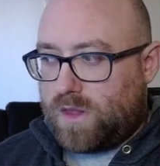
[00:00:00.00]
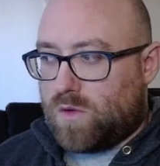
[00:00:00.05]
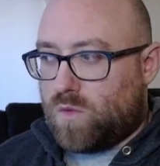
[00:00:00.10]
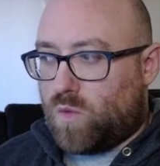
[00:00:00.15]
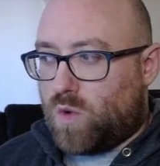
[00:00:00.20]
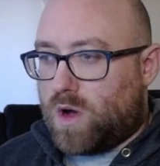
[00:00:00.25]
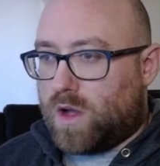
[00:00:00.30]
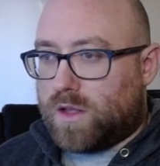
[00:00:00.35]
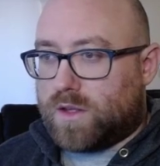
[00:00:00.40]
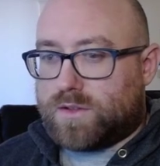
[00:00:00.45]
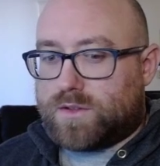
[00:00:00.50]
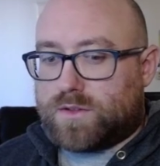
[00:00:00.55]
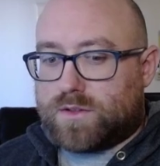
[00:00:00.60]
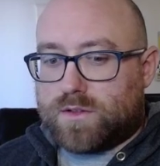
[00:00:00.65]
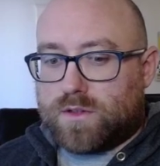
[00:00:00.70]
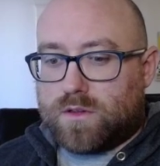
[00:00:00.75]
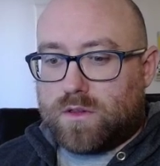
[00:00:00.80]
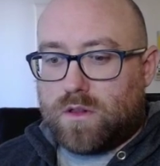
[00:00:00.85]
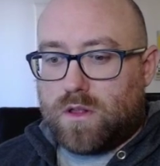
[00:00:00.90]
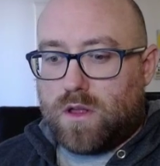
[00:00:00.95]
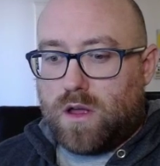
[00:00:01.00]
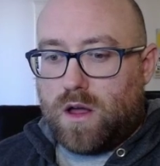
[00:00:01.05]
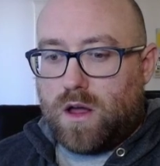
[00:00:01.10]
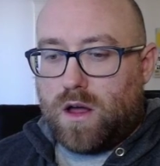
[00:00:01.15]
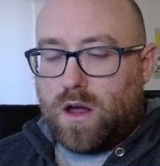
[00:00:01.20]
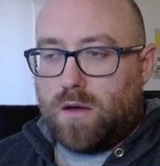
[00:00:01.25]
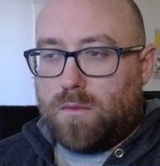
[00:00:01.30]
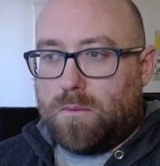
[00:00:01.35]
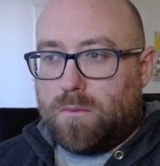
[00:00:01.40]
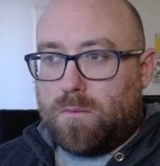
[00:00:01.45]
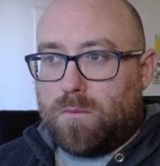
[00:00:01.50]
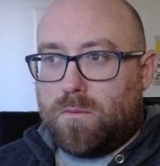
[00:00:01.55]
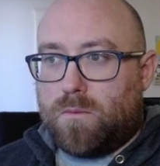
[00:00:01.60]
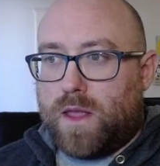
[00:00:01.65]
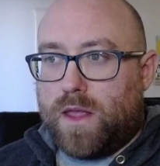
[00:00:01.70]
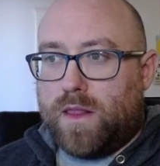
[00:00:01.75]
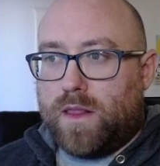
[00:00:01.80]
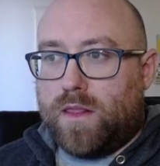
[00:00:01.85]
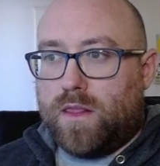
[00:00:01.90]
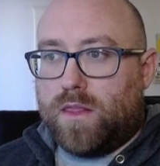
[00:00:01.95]
Was
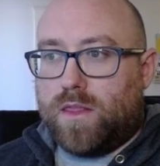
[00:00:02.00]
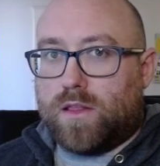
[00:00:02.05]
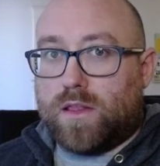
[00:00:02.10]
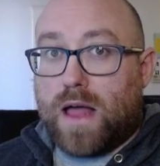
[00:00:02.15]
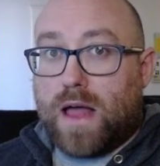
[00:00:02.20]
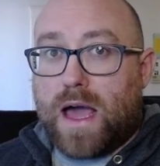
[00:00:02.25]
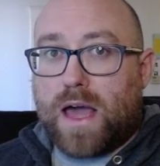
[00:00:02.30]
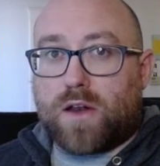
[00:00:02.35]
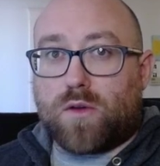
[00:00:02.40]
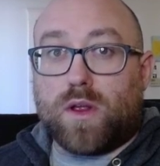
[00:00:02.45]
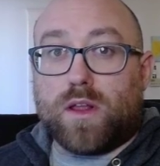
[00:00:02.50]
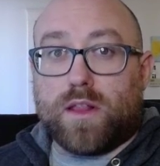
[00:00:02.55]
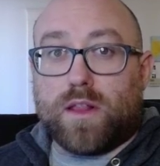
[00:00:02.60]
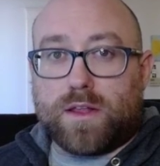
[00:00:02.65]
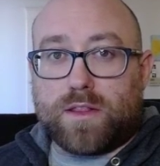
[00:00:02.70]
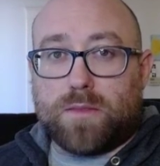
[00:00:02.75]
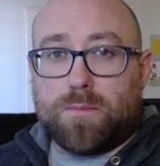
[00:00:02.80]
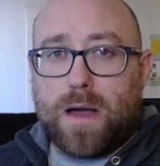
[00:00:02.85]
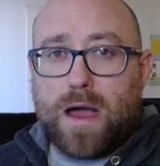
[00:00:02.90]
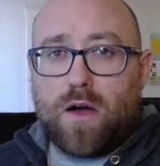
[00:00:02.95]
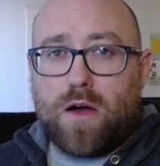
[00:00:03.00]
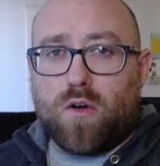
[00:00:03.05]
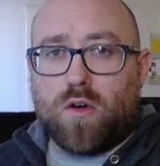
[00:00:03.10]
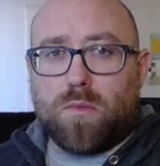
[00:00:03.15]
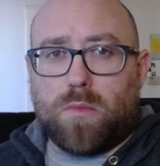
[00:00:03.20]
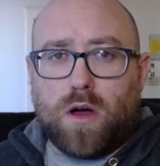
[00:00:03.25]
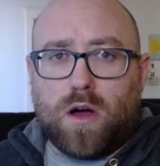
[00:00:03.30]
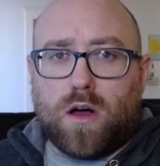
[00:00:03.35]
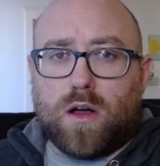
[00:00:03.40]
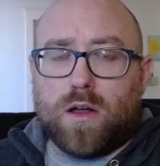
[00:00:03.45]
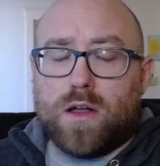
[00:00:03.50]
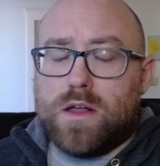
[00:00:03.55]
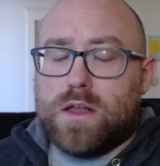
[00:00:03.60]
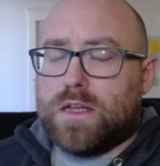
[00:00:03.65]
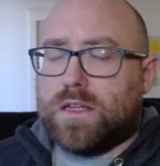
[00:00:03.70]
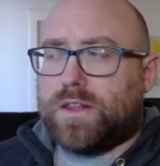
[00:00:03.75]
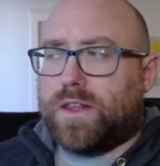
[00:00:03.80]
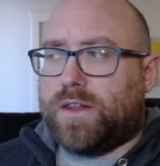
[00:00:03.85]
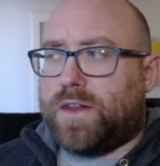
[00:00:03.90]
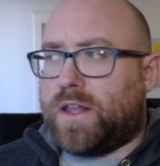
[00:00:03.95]
in the lottery, like the Powerball,
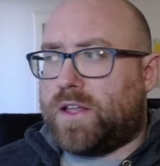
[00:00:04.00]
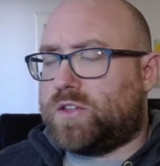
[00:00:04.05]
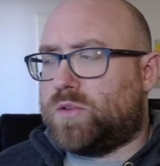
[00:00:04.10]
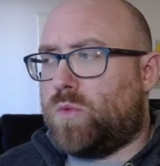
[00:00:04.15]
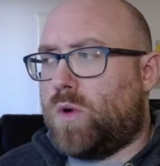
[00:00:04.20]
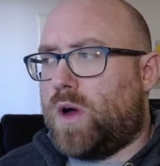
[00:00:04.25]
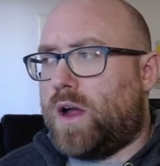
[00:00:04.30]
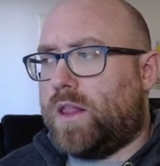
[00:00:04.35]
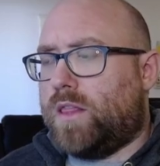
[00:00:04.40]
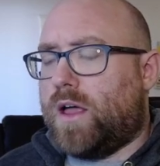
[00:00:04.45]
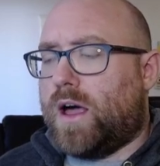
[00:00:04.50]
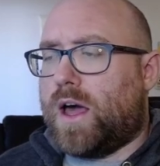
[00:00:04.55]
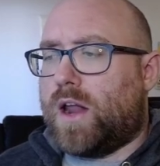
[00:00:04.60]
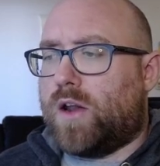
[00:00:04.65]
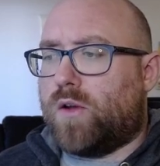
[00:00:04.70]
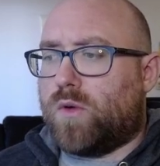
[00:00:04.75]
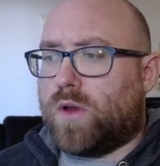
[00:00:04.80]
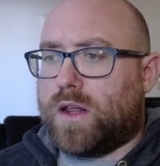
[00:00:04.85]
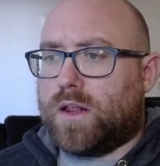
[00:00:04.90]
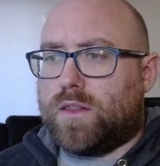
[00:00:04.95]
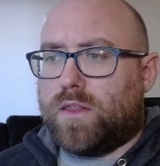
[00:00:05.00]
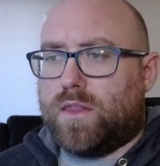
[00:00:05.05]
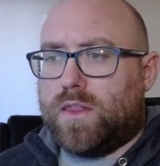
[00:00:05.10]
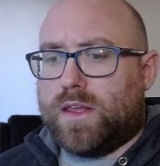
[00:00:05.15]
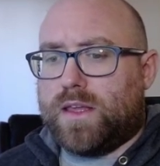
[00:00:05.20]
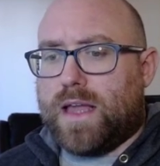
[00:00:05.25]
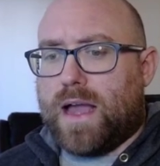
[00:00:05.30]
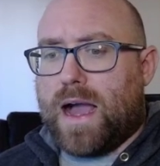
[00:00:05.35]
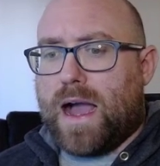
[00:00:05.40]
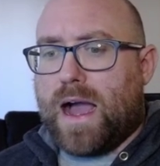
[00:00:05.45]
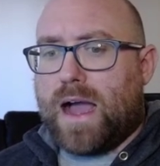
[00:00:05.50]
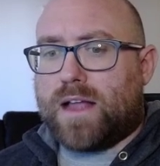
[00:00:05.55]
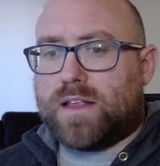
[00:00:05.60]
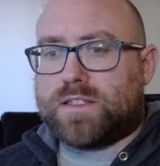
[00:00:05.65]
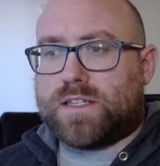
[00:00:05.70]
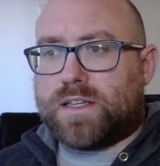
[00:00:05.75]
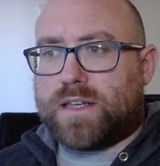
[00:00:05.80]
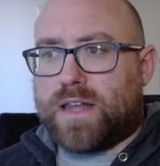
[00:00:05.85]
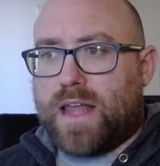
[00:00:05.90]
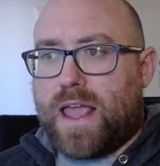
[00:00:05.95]
the nationwide lottery, the odds
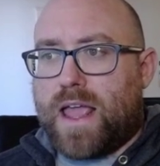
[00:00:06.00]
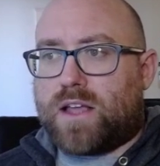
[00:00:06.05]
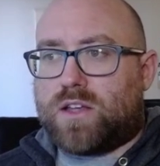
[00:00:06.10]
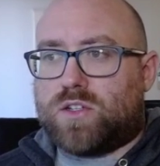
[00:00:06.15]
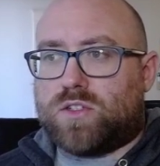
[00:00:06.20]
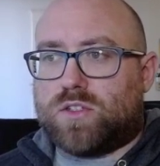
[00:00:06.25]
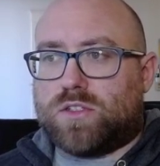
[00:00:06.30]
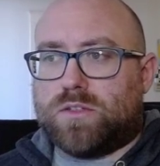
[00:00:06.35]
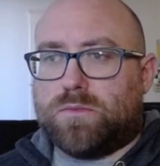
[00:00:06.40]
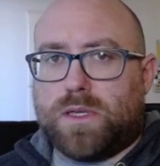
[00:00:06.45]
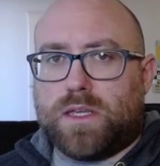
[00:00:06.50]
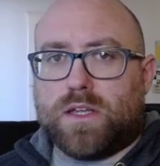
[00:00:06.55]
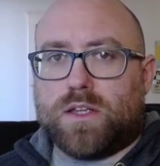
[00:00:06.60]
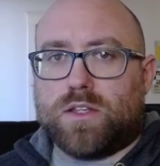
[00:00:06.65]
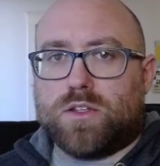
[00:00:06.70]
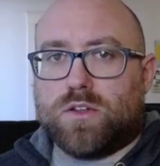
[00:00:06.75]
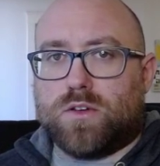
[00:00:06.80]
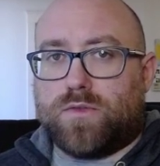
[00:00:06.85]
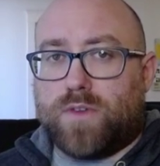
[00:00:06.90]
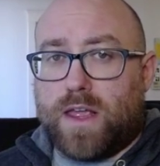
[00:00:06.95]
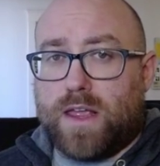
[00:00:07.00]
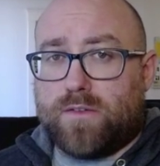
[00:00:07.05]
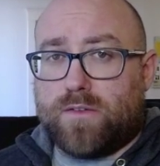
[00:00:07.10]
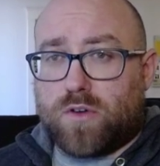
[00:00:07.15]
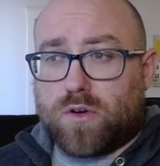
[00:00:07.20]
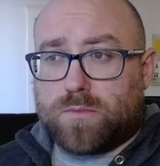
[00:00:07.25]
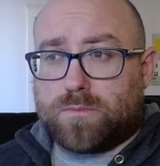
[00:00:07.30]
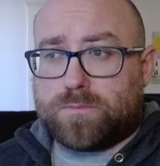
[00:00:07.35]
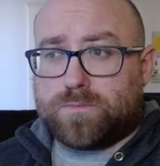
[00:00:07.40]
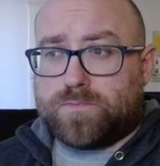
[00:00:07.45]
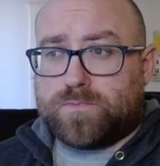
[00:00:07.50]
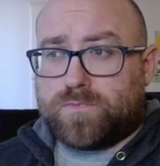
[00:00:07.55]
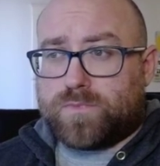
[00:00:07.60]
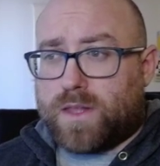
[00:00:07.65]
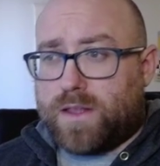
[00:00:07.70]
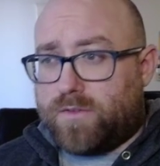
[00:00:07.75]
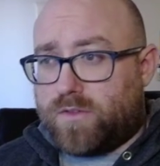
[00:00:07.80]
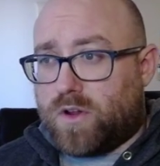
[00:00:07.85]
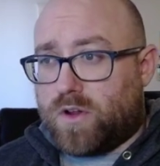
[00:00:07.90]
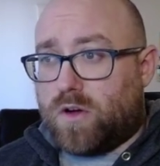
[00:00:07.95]
can actually be in your favor,
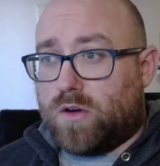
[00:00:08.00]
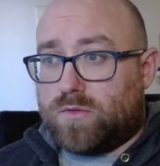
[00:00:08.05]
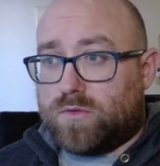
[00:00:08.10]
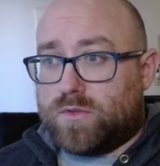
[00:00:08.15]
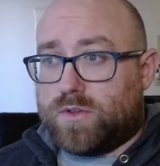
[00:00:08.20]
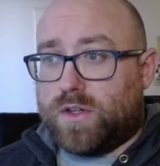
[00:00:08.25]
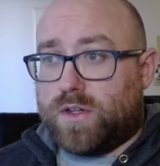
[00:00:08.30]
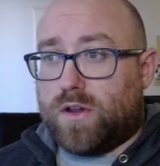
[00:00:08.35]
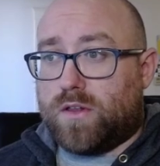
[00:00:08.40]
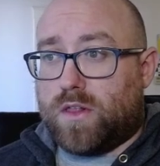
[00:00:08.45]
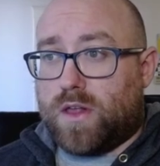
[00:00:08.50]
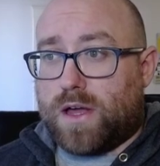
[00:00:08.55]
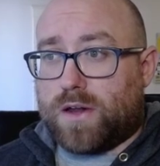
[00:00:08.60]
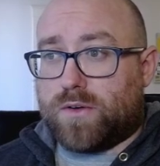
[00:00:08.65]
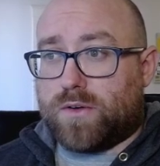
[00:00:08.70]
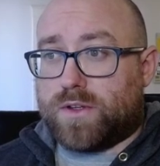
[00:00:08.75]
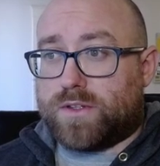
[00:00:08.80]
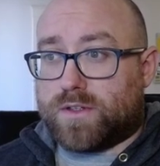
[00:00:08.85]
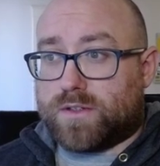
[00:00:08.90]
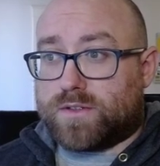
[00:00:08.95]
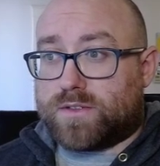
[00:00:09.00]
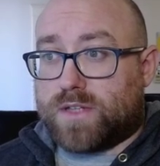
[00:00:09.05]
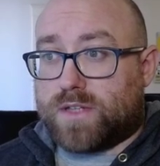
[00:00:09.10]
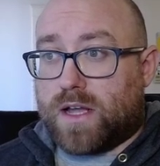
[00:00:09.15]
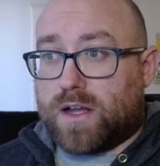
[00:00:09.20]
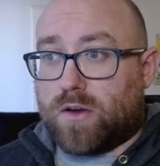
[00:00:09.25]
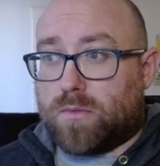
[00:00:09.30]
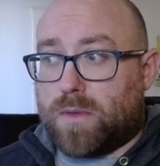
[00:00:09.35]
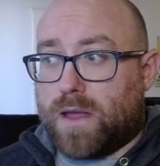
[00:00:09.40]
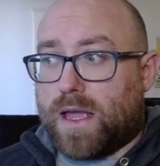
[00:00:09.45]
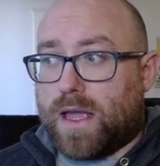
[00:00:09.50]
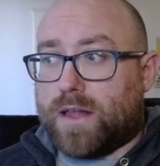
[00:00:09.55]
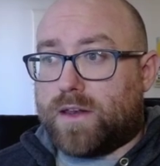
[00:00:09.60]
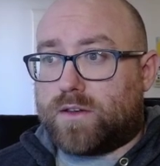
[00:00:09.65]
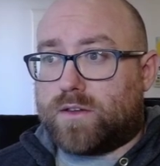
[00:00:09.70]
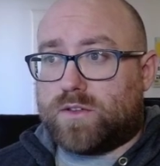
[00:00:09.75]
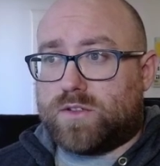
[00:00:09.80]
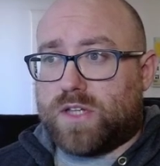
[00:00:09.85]
even though the lottery's a sucker bet.